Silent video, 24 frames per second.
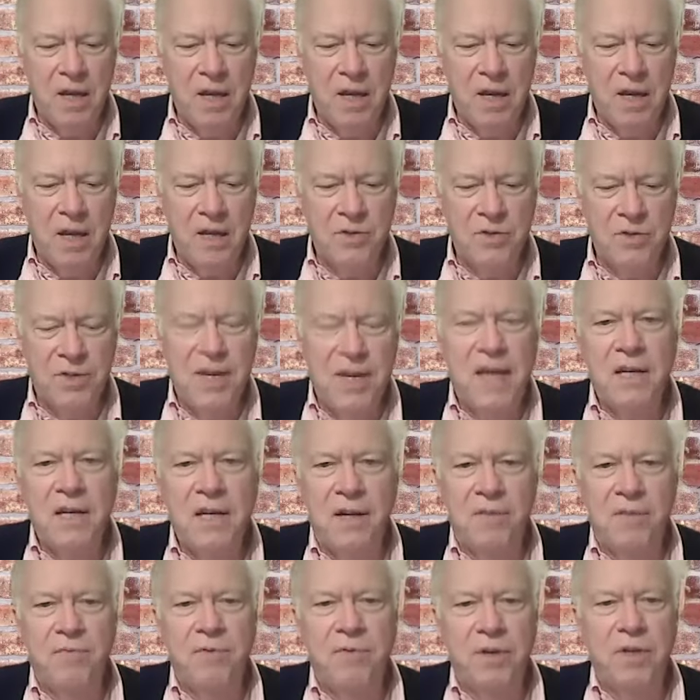instead
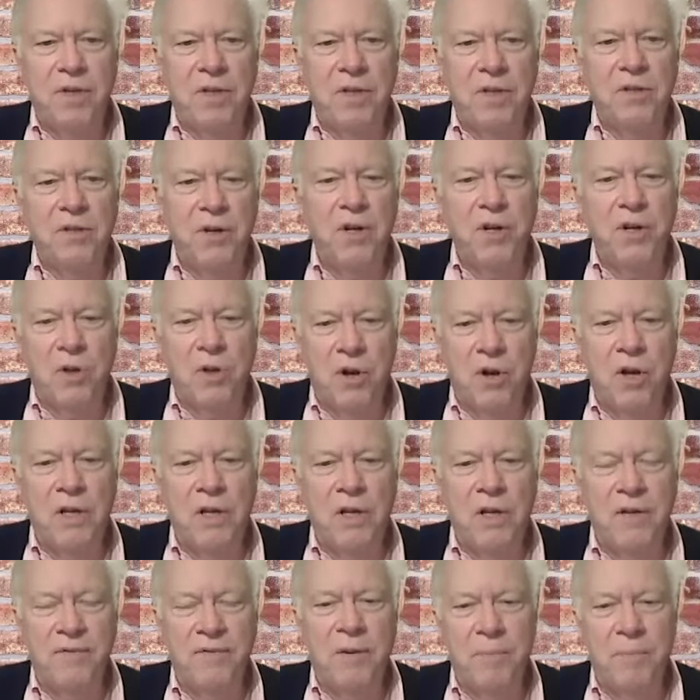of turning all
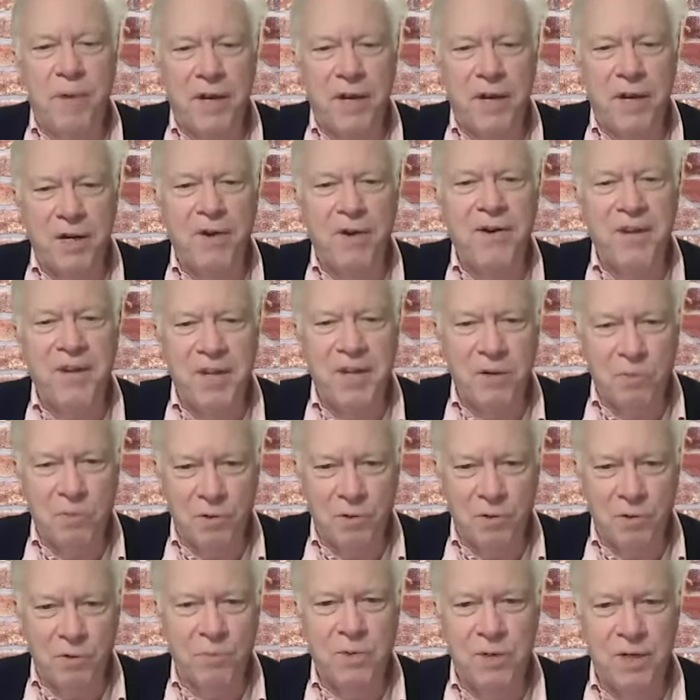of our minority
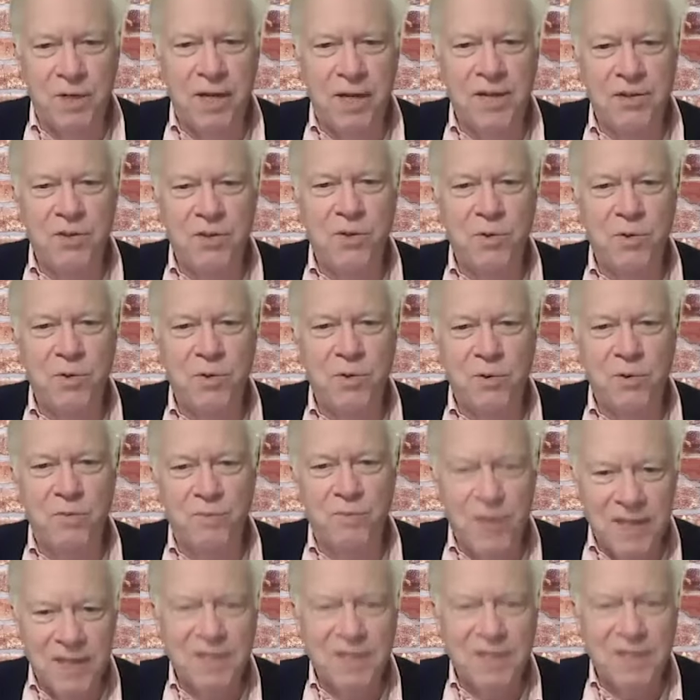groups into
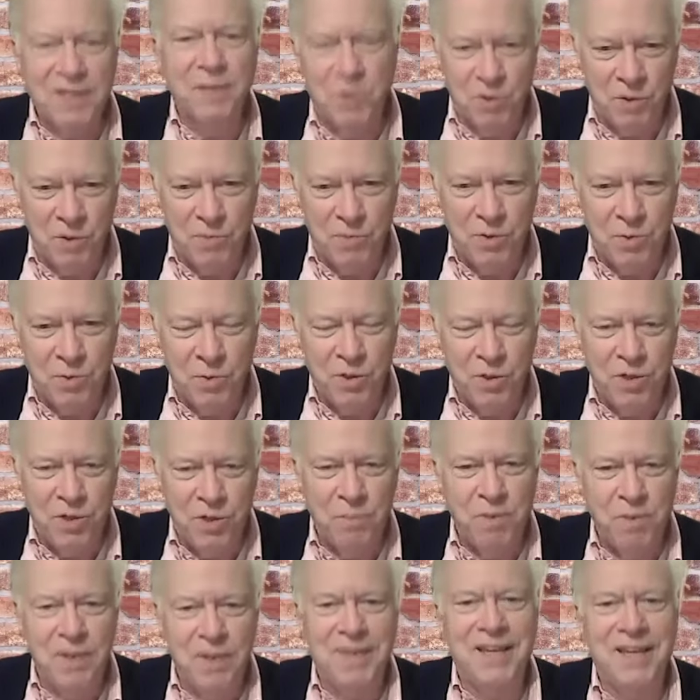victim groups, we should
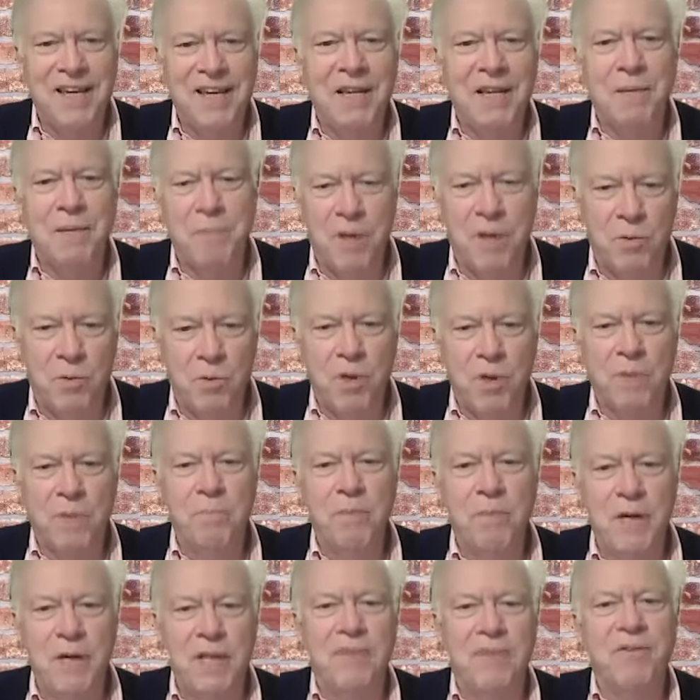be thinking about what
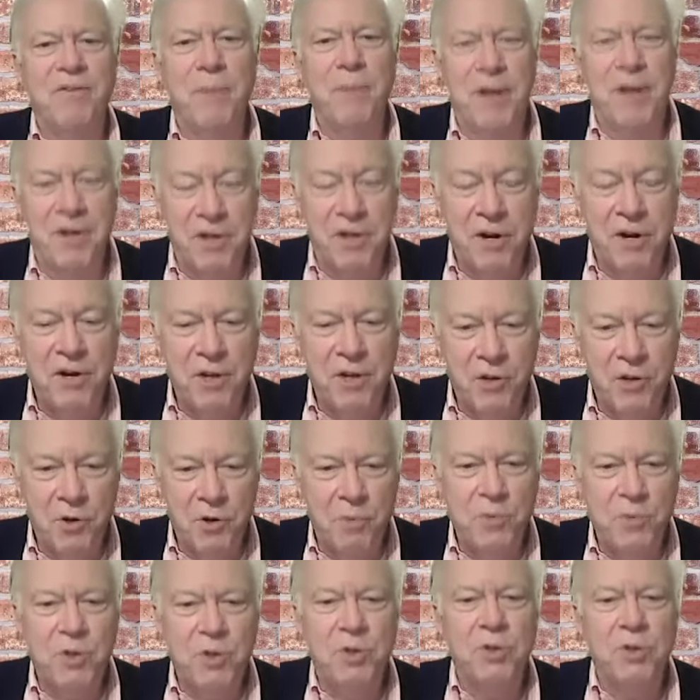many of our minority
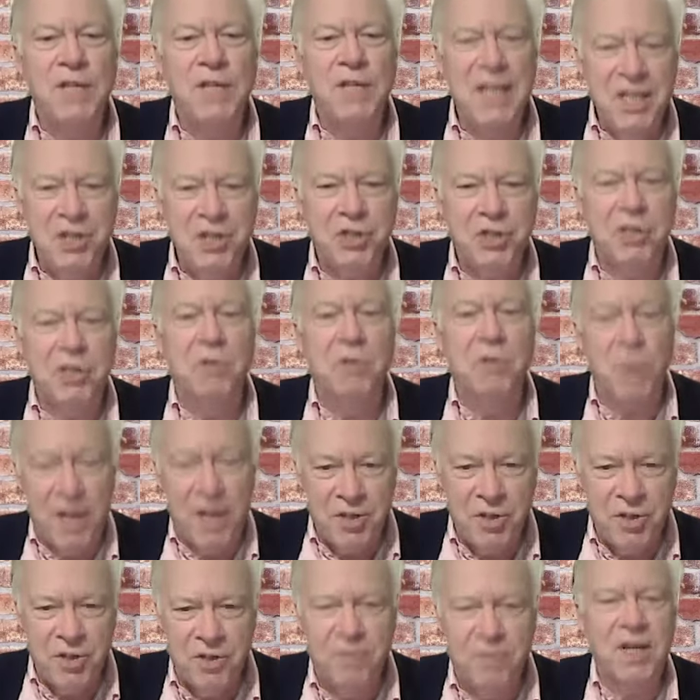groups could teach the
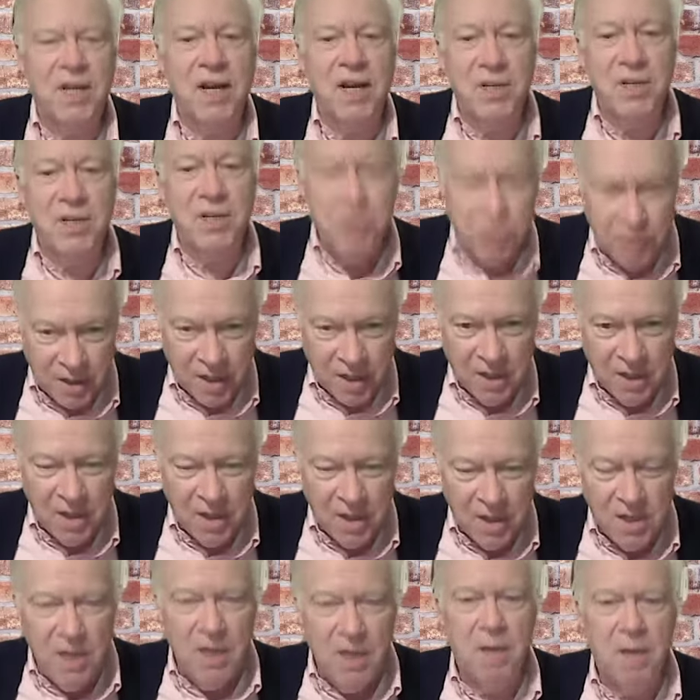rest of the country
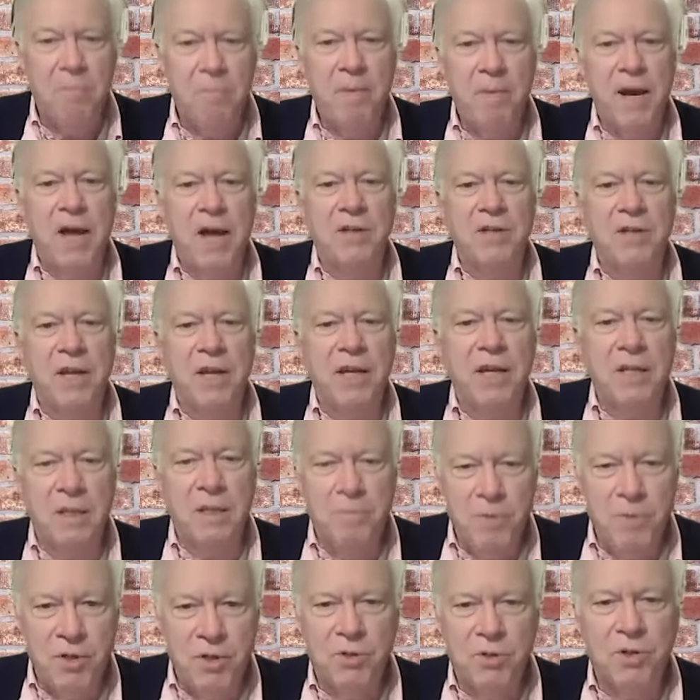about a
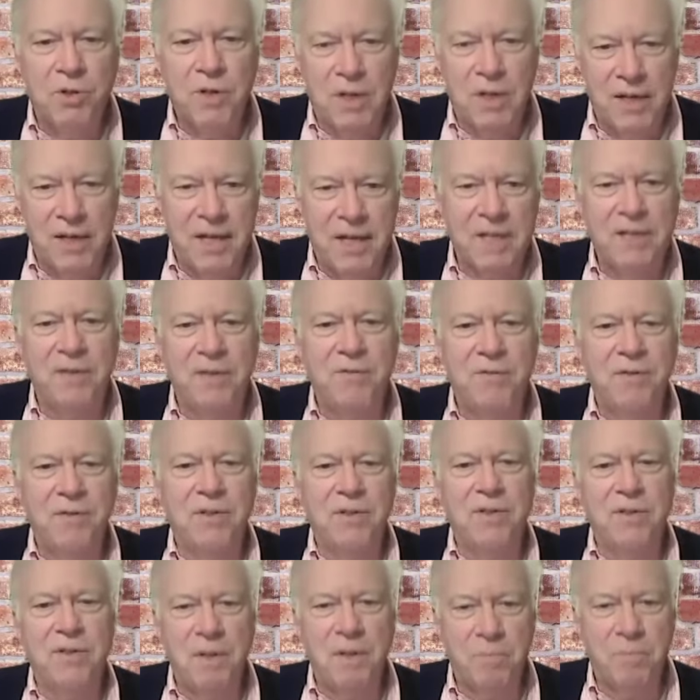communal
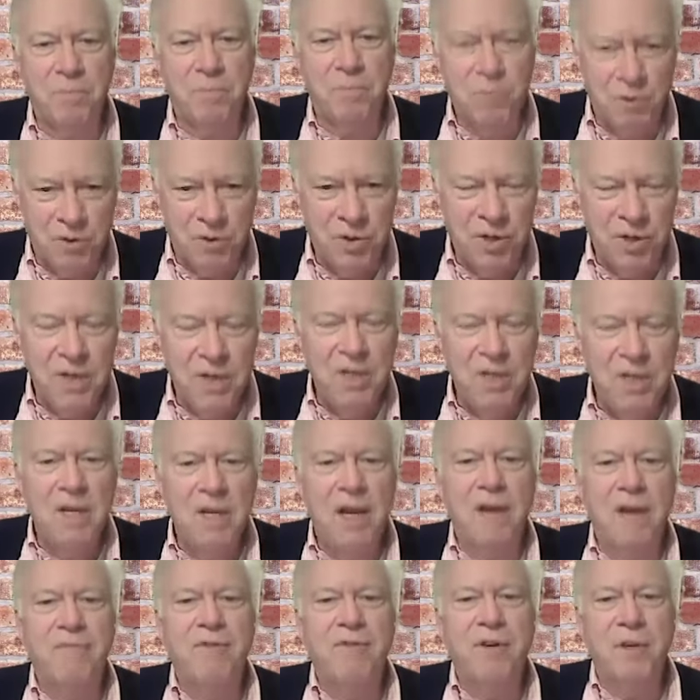collectivist approach. Mm-hmm.
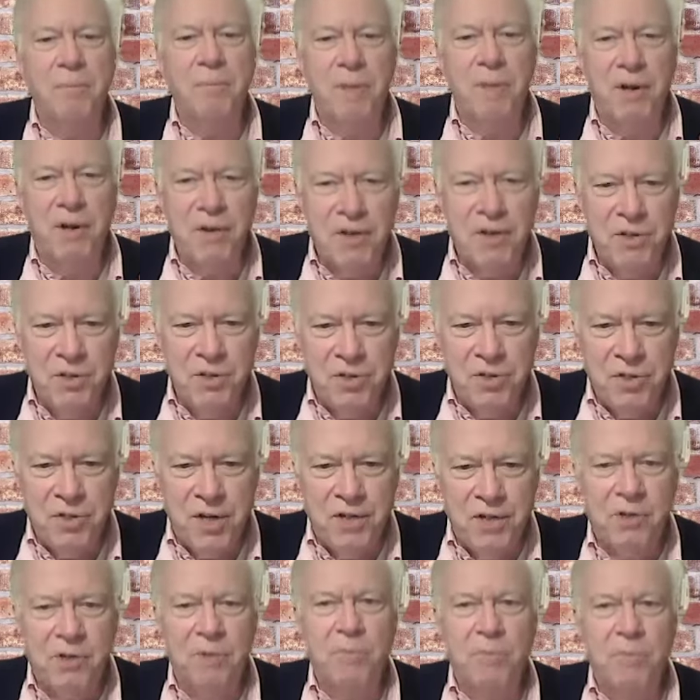African Americans in
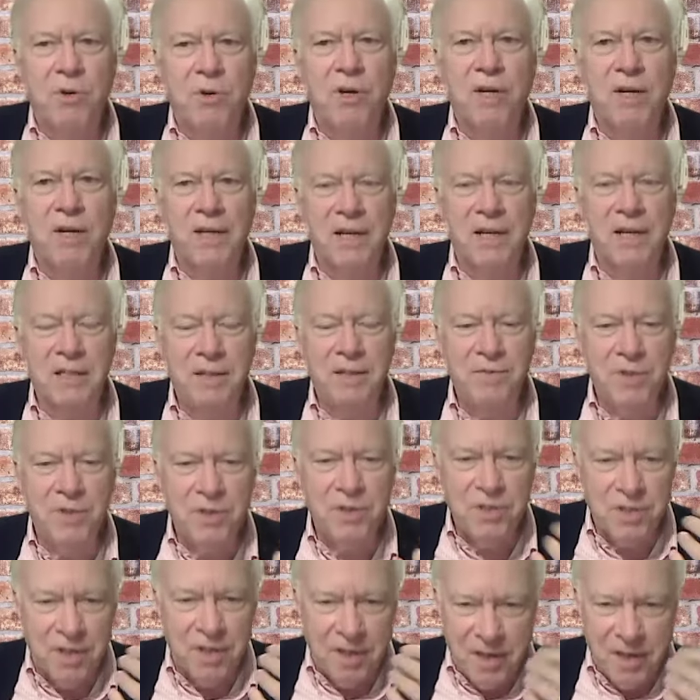general are more
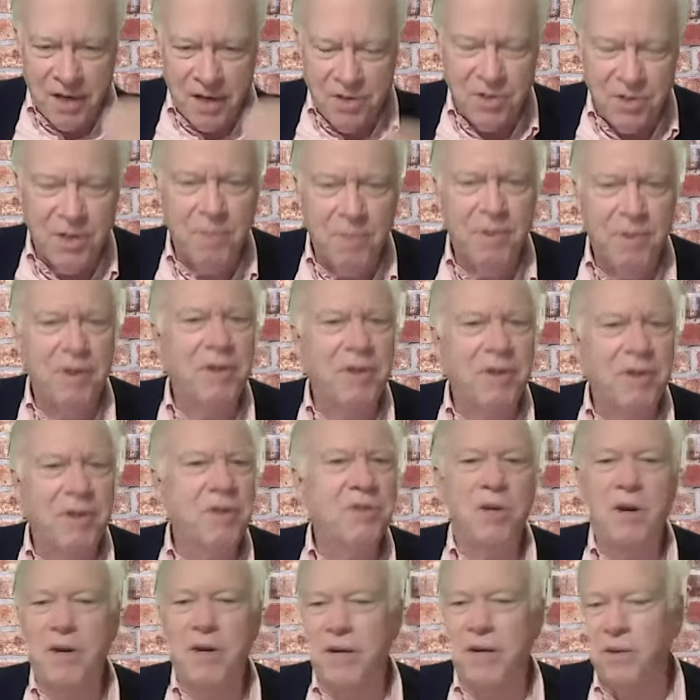collectivist. Asian Americans
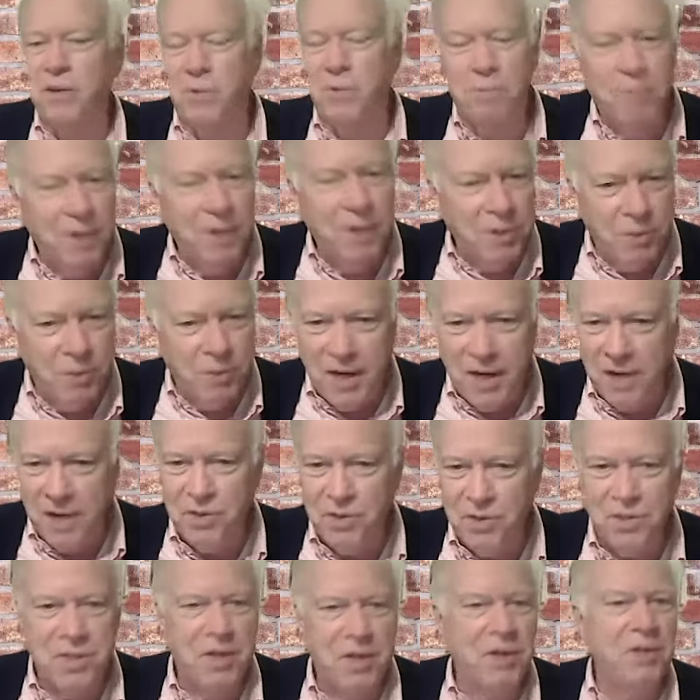are, I don't mean to engage
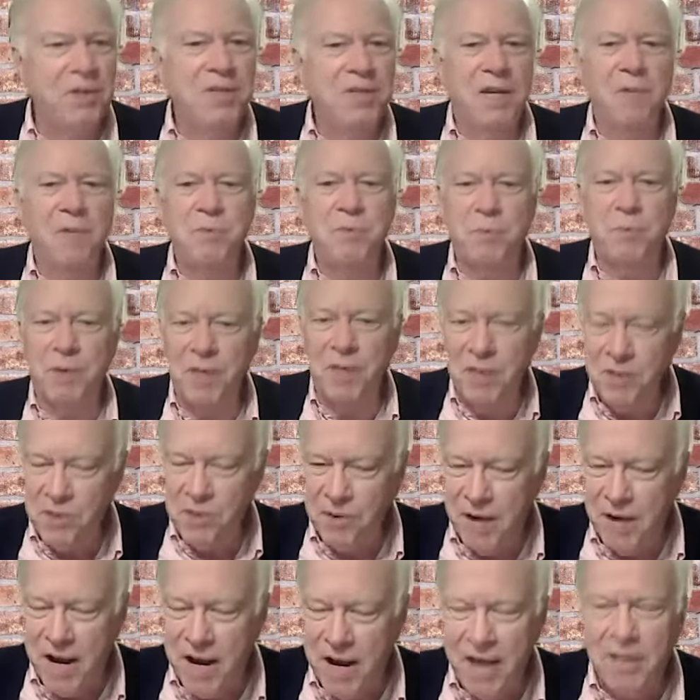in stereotypes, but these
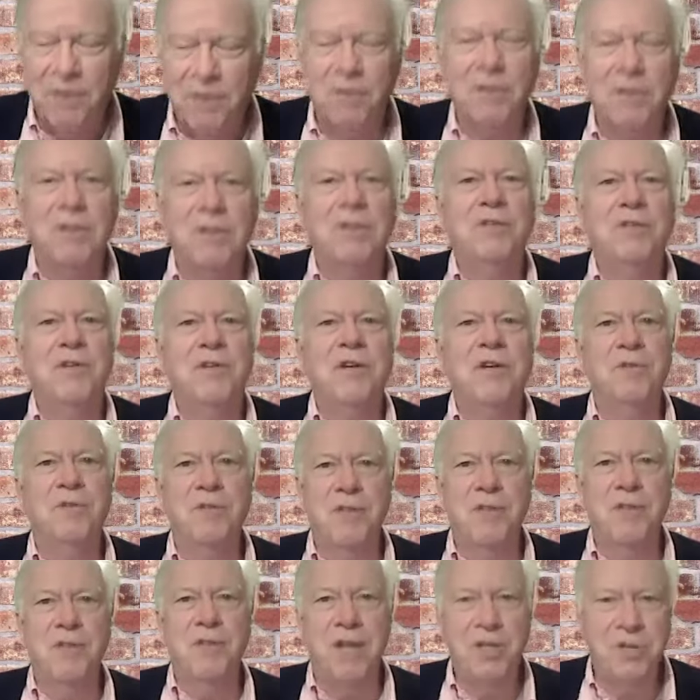are accurate
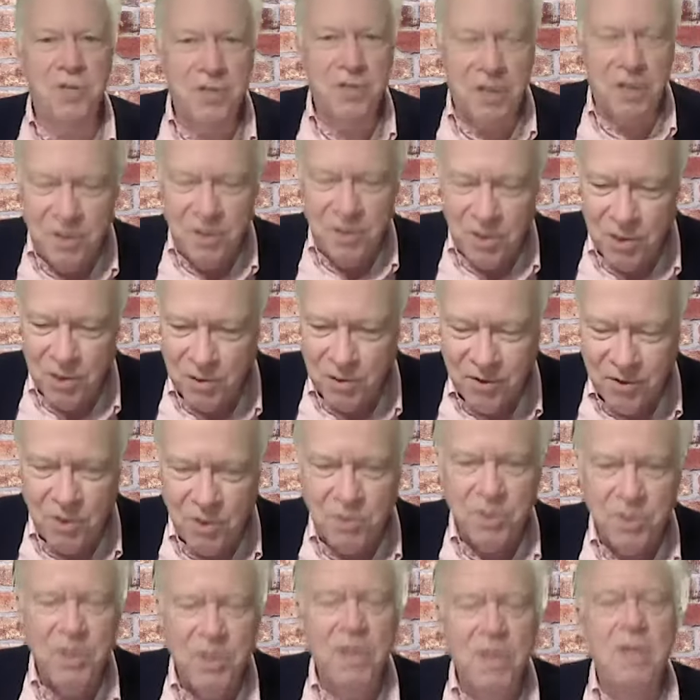generalization, Latino
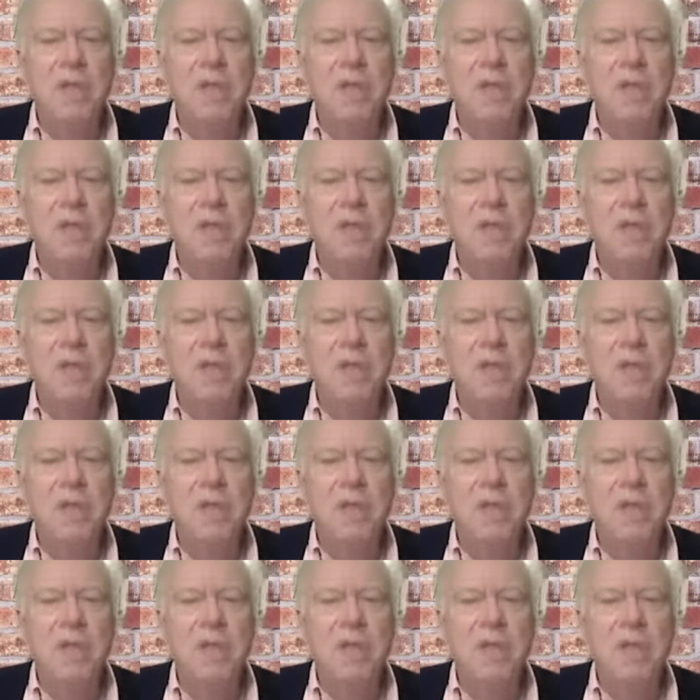folks.